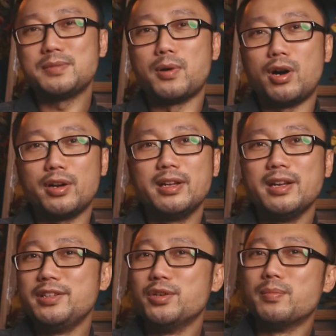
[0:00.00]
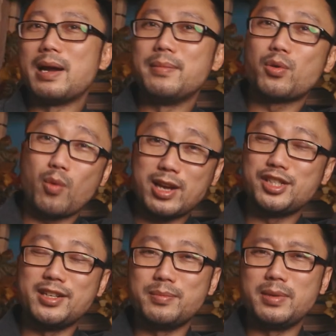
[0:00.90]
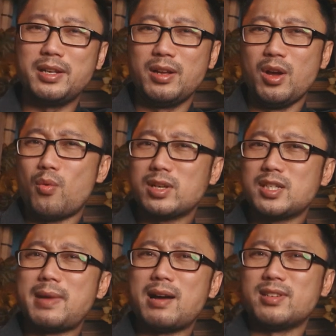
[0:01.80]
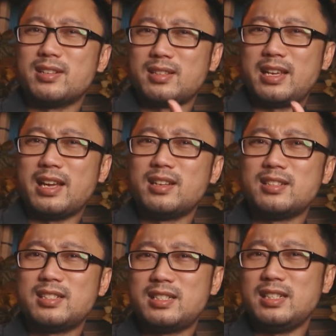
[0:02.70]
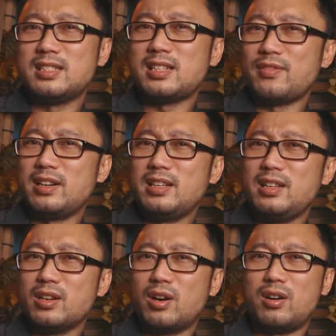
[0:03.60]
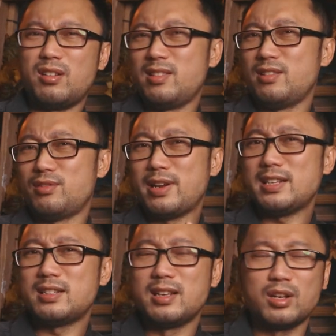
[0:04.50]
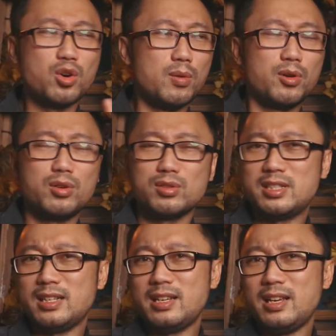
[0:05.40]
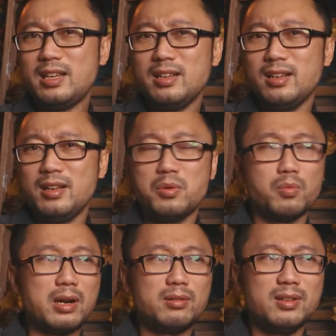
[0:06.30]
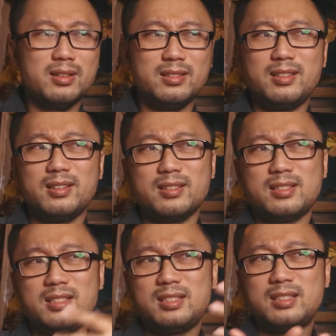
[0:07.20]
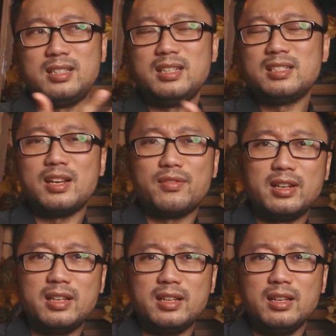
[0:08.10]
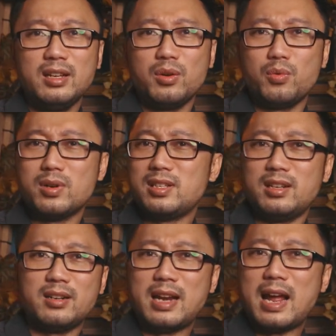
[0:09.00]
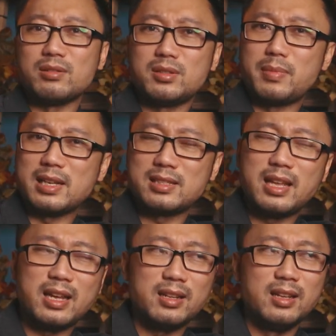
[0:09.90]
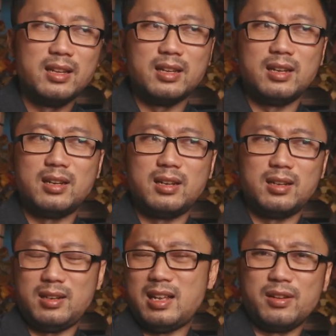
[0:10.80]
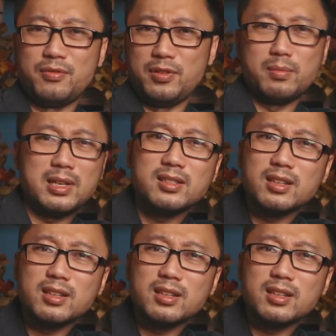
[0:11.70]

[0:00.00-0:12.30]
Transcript: point, you might be questioning me, what's about the Canon C70 or the red Komodo 6K? Well, the C70 wasn't announced back then, like a few months